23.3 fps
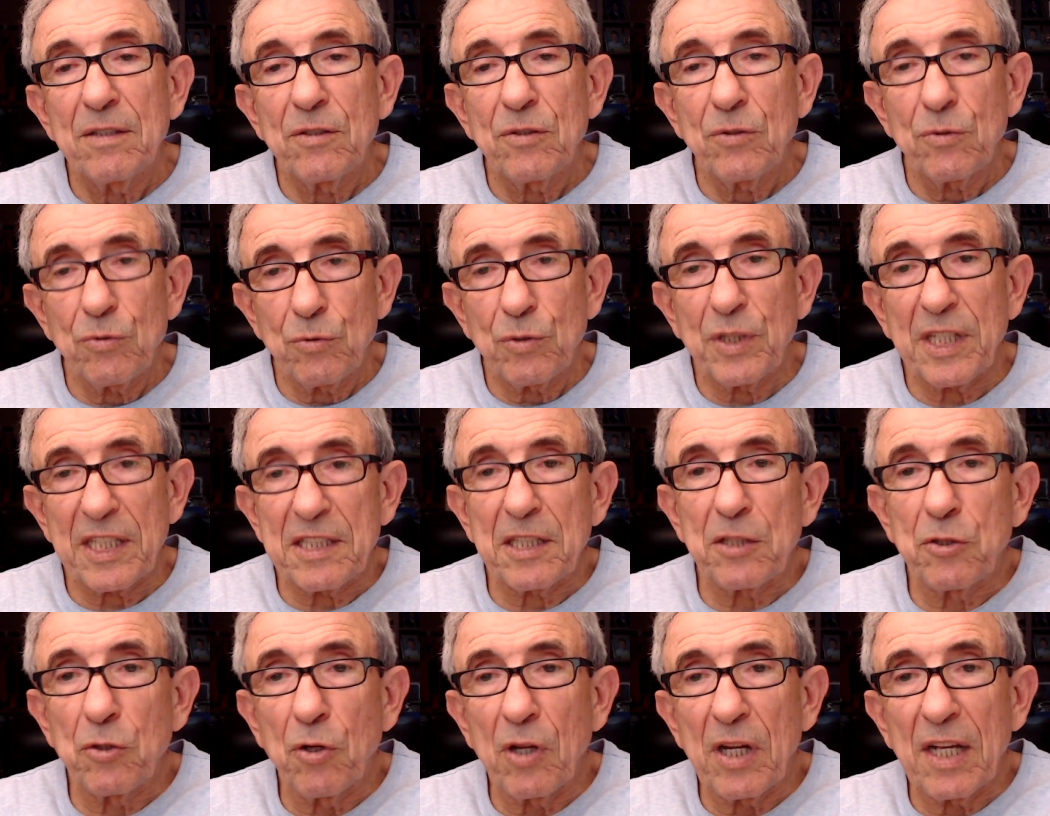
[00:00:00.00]
to get
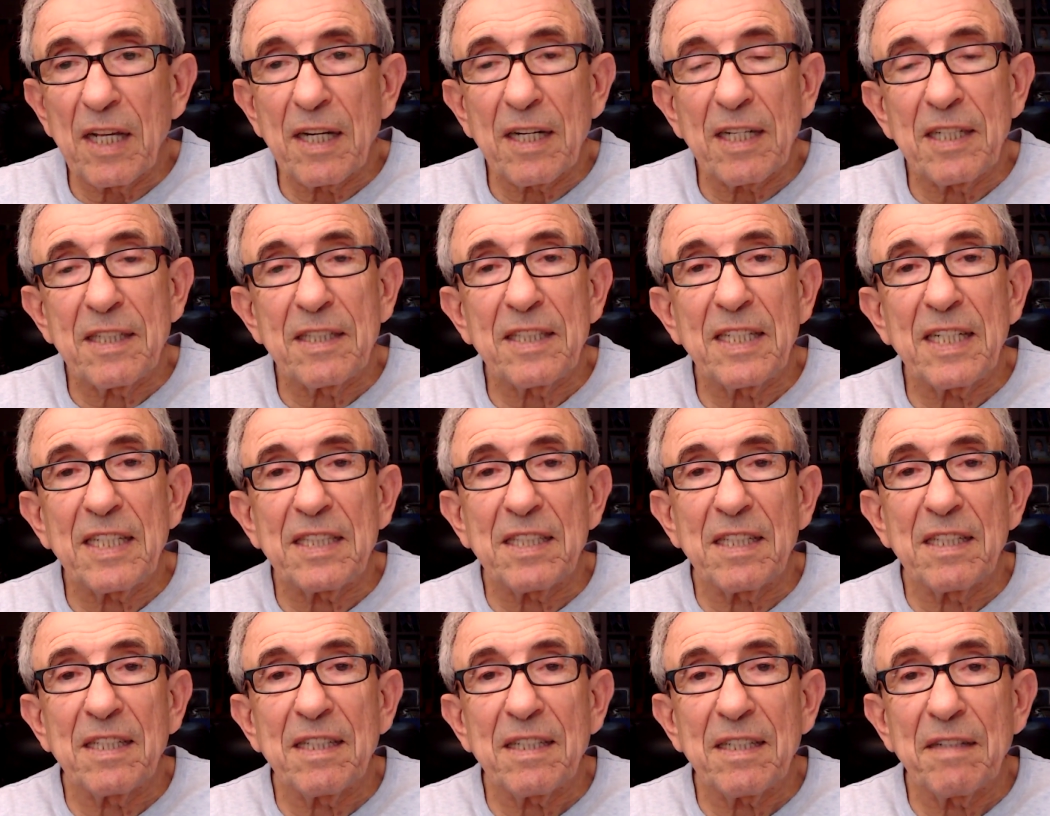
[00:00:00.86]
$1 and
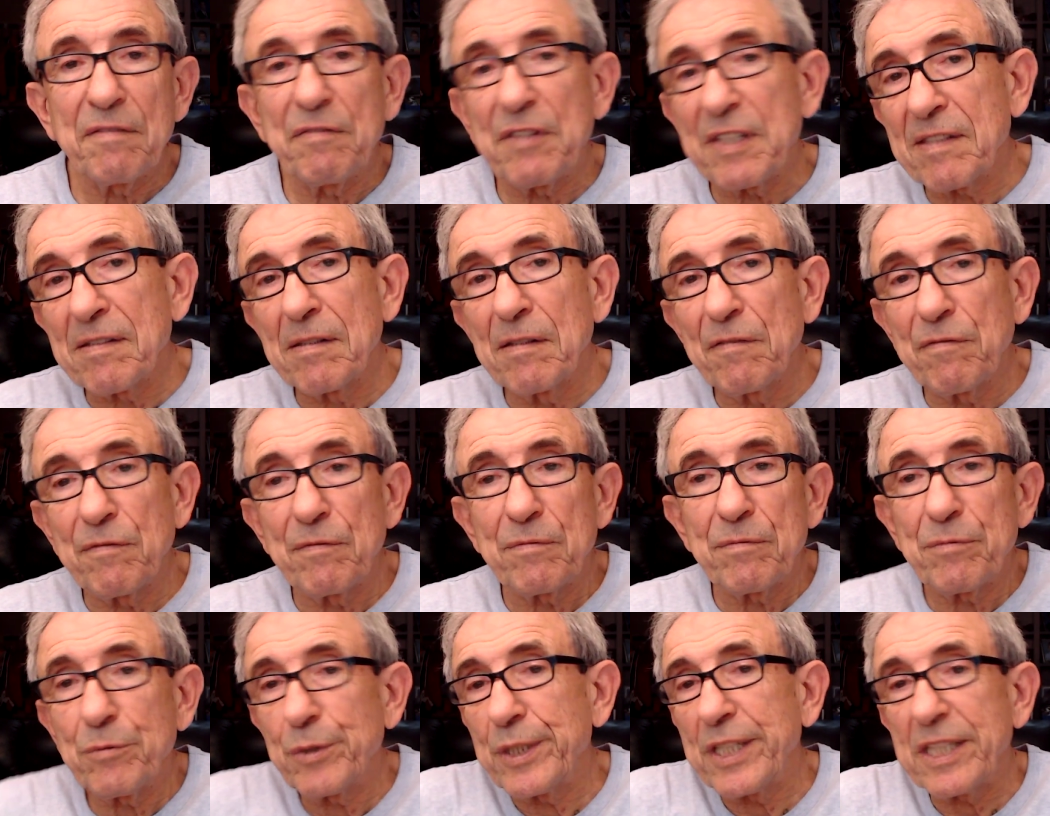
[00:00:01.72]
creating a vessel
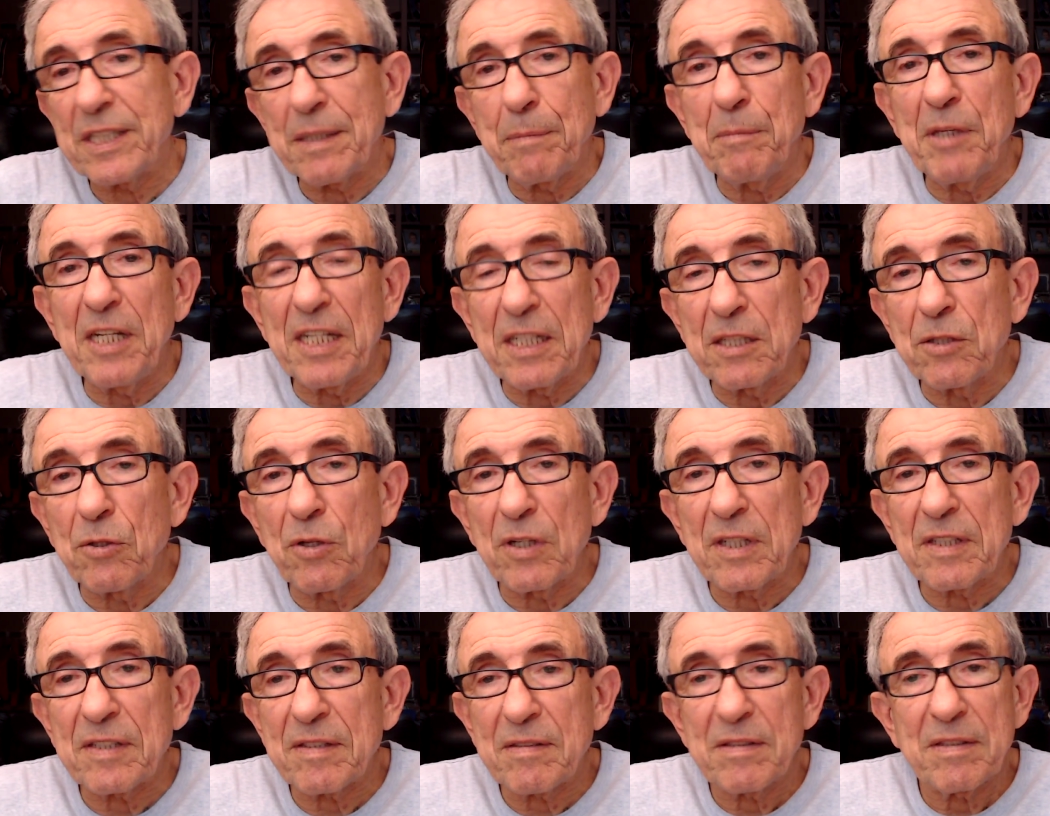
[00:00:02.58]
to get $1 million.
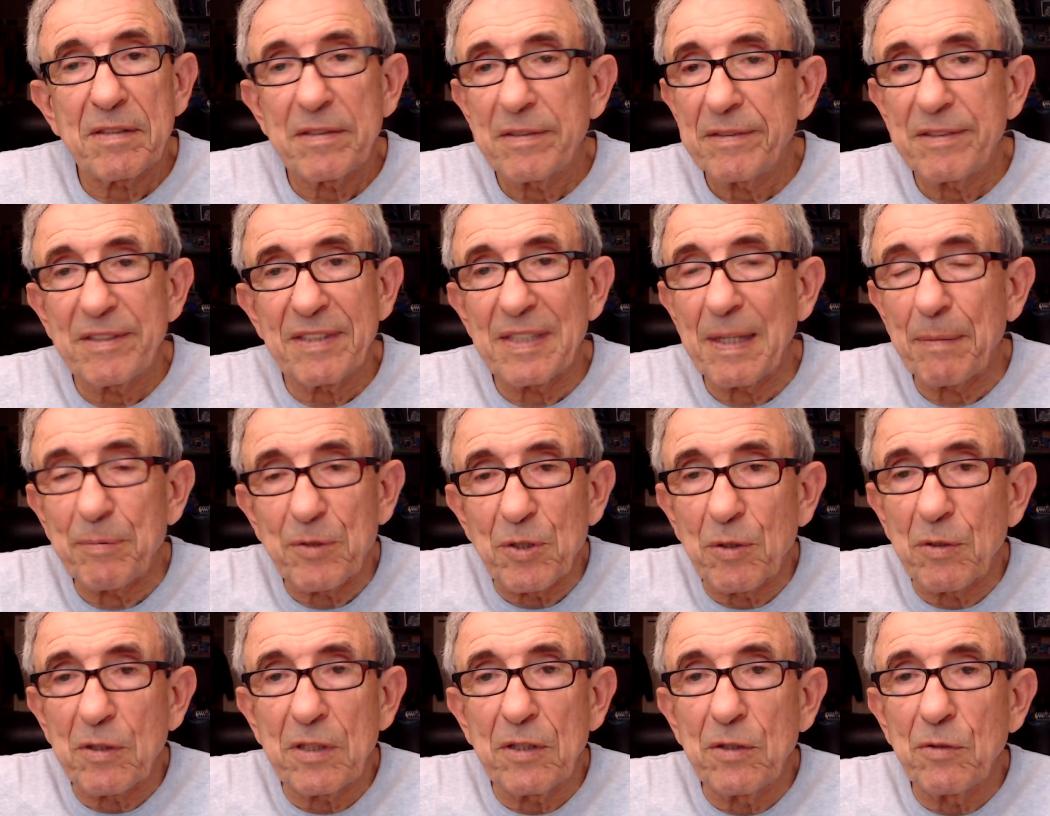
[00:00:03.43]
There's
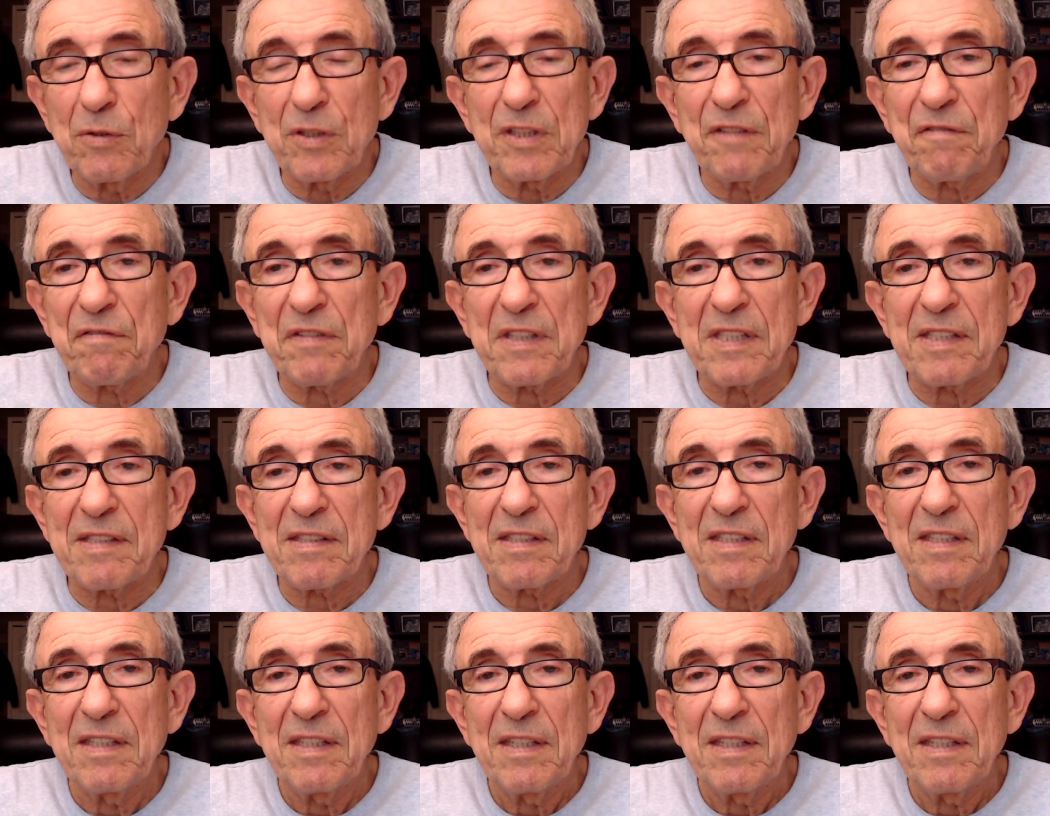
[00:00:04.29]
absolutely no difference.